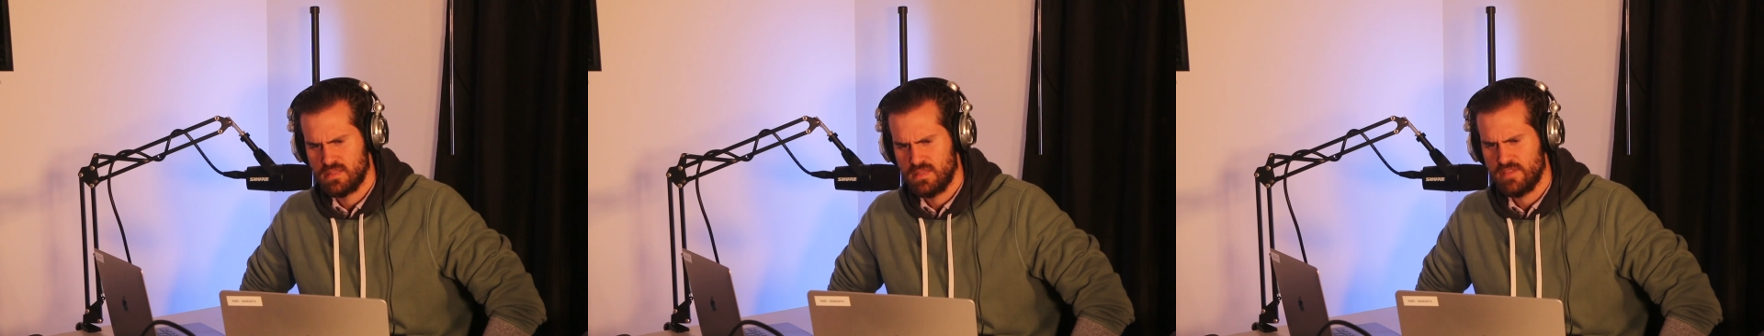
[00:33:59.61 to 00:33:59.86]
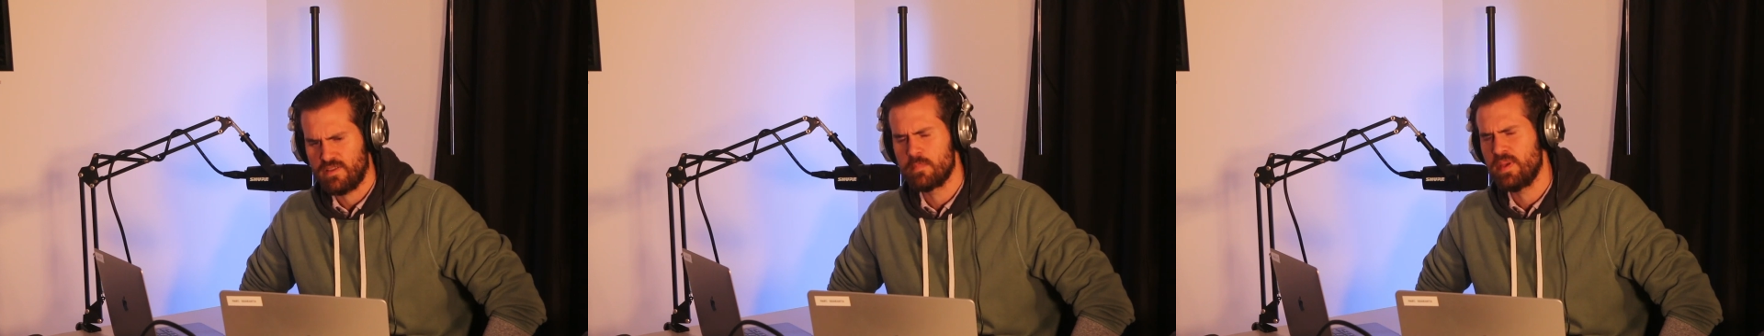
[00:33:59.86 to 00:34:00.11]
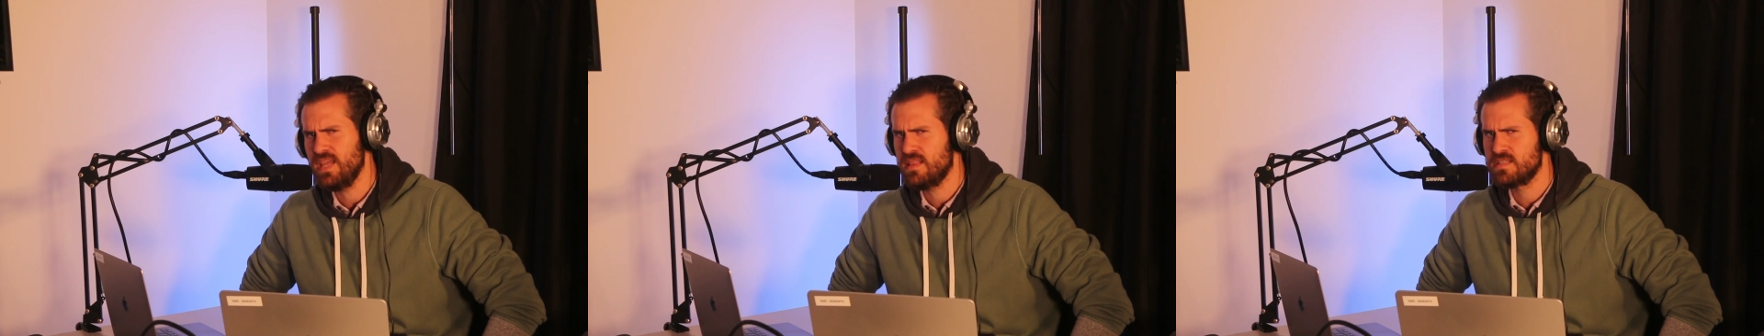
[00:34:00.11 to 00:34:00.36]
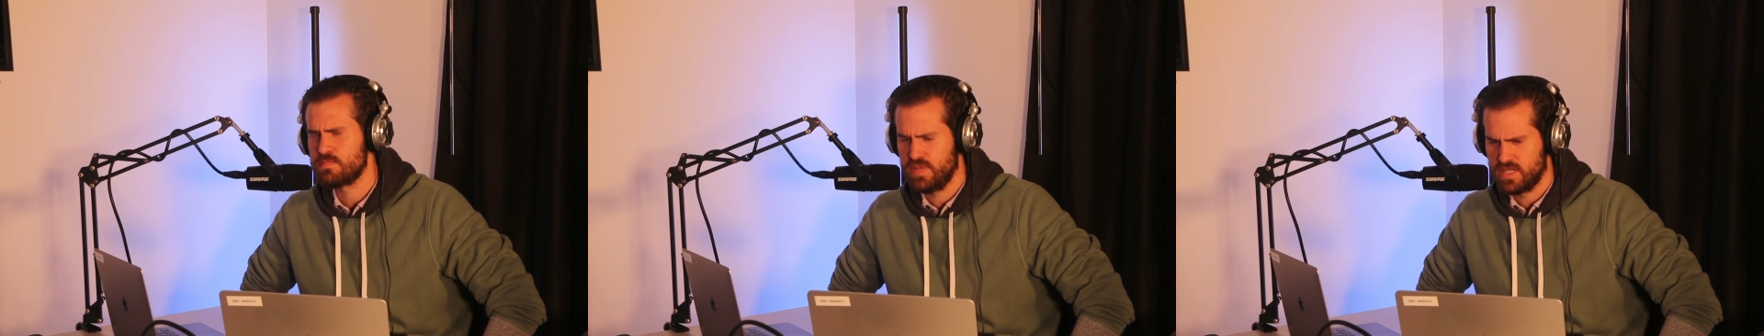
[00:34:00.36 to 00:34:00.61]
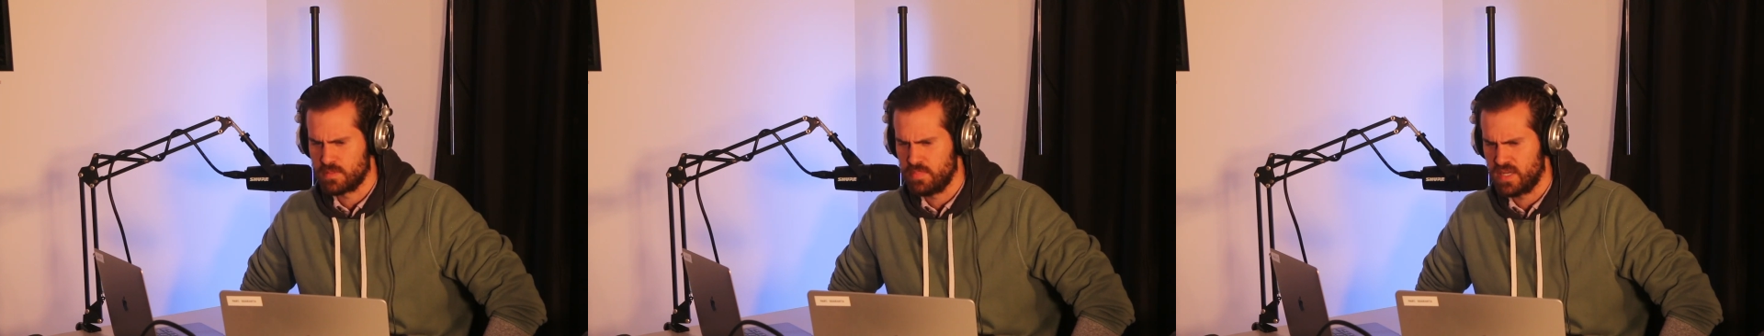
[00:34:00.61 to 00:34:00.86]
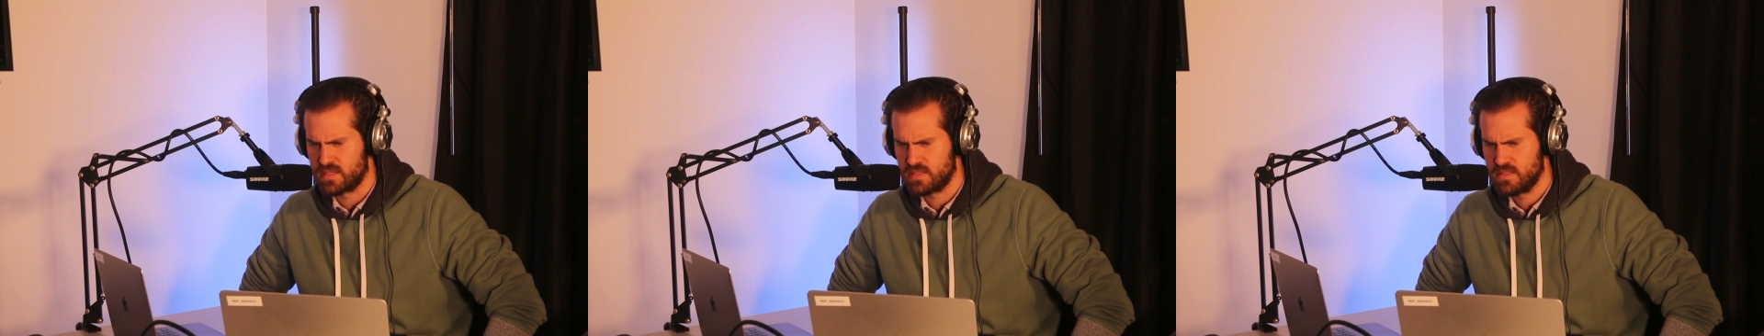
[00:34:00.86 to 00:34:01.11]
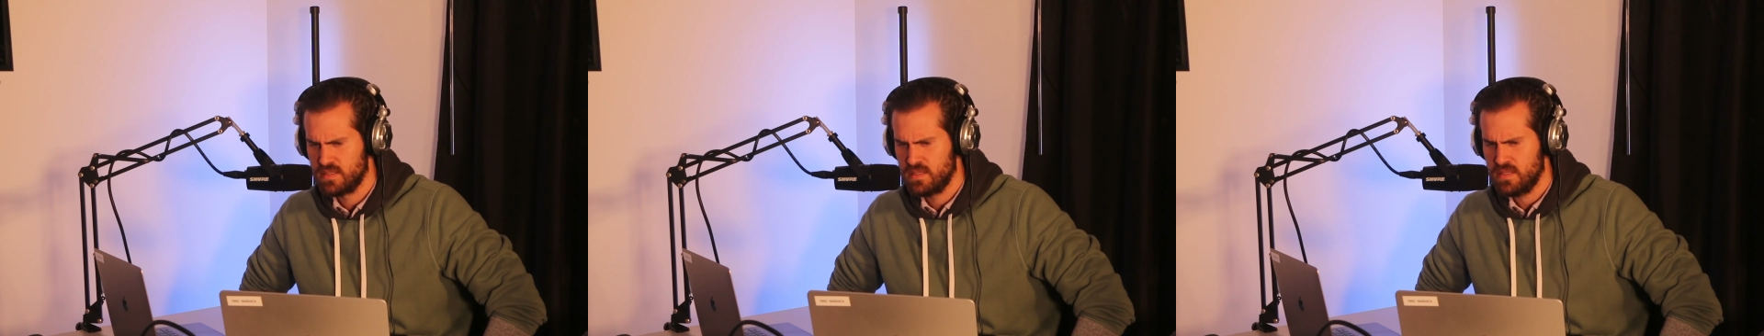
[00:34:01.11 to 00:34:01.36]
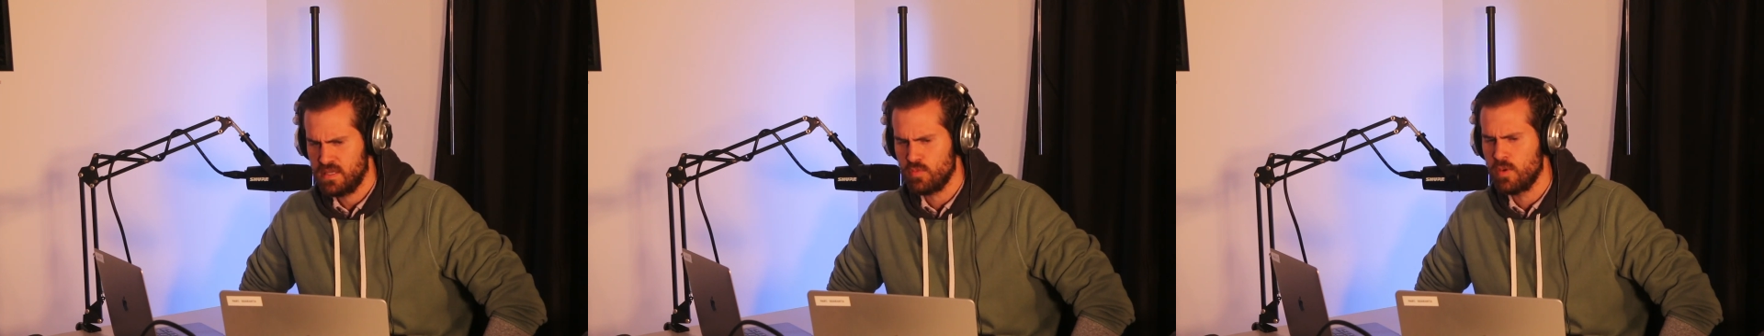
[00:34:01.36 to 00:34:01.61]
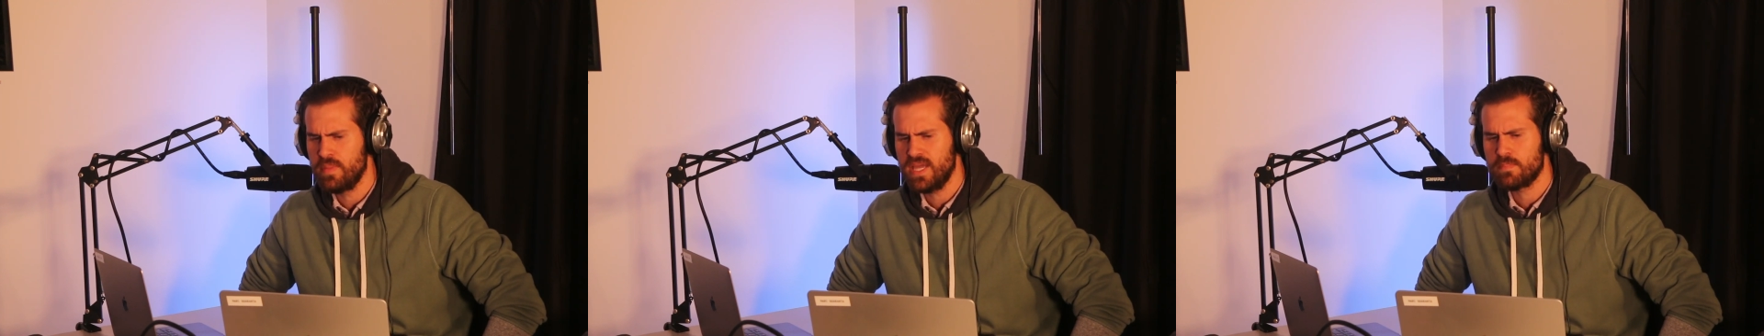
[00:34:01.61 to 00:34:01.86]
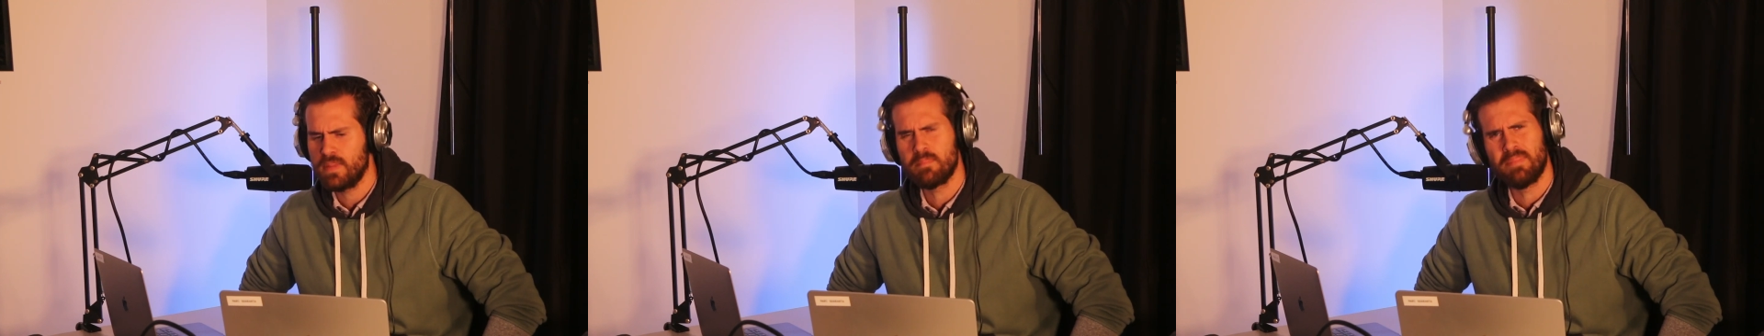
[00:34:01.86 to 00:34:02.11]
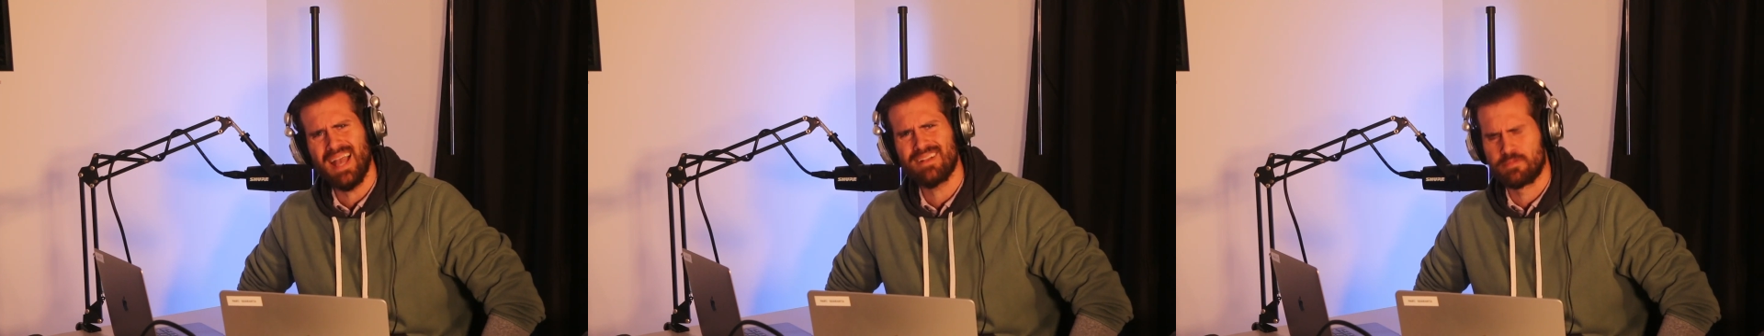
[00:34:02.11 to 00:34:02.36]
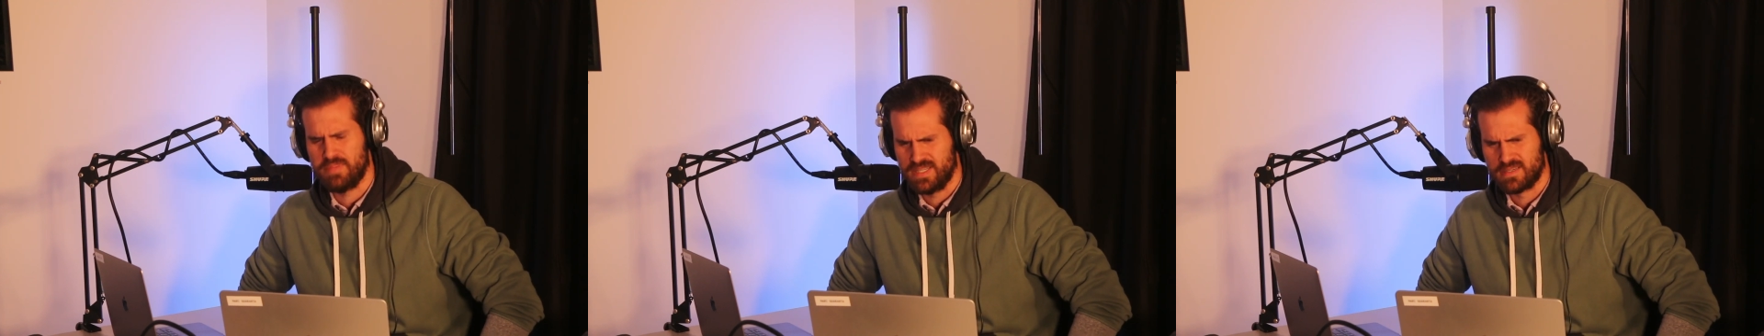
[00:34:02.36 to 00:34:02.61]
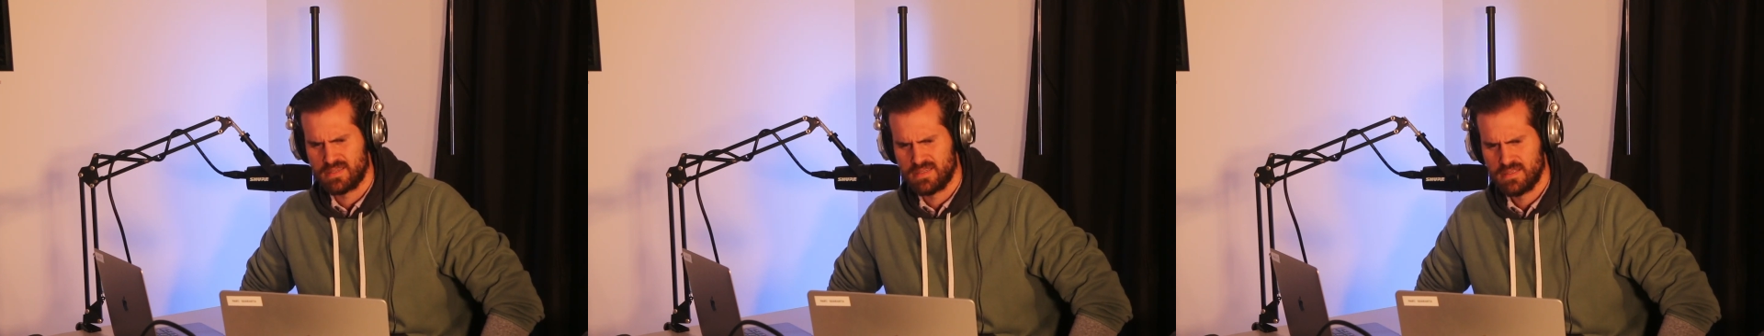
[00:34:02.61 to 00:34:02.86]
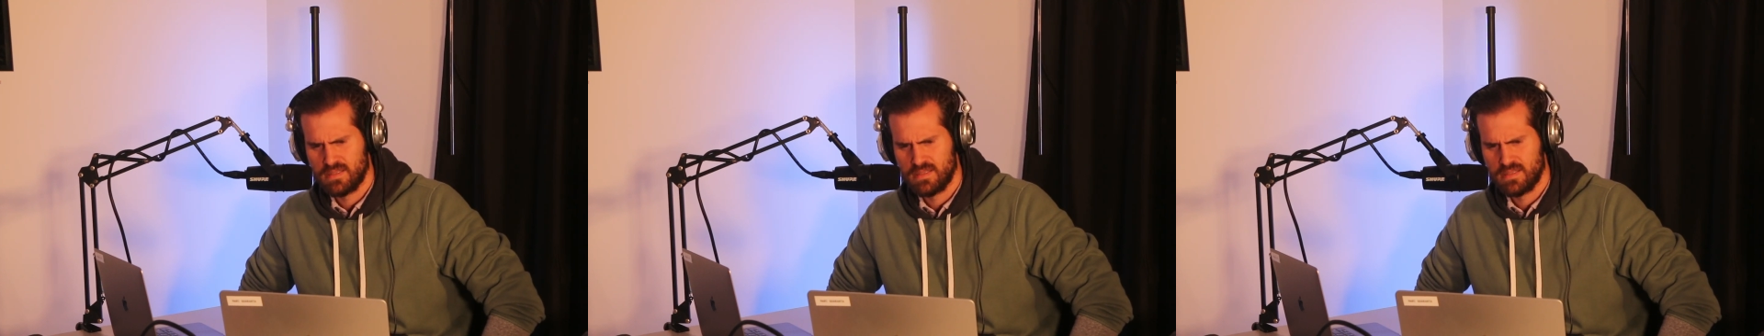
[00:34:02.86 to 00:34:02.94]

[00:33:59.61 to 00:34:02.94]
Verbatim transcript: If I bake this bitter butter, it will make my batter bitter.